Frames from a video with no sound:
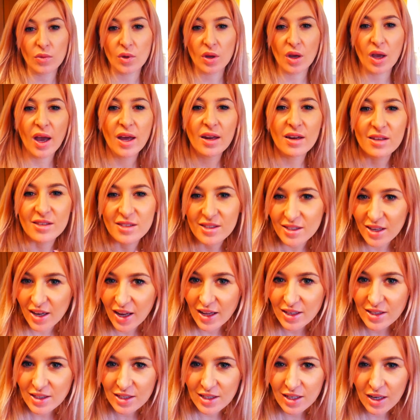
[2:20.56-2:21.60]
And it's
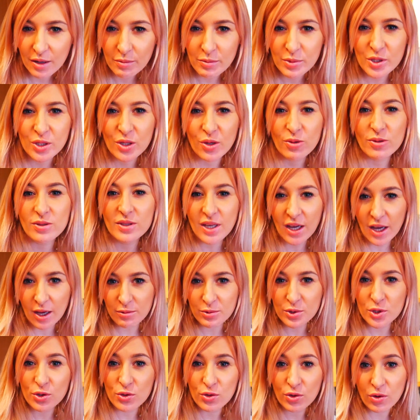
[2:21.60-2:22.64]
lunchtime, so time
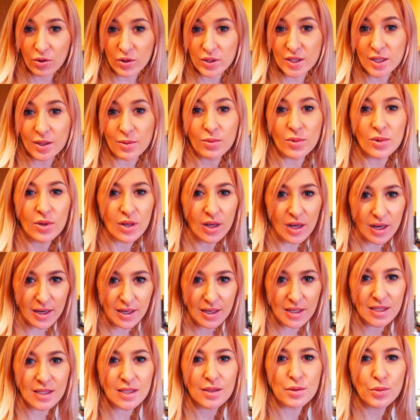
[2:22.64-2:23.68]
to cook some
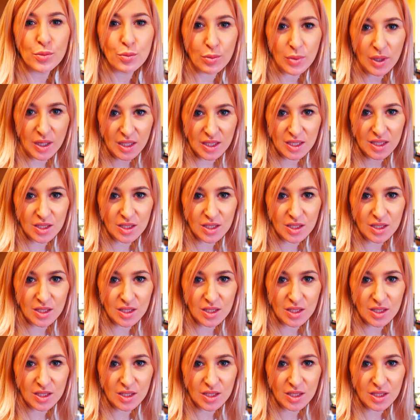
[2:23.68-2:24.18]
nice meat.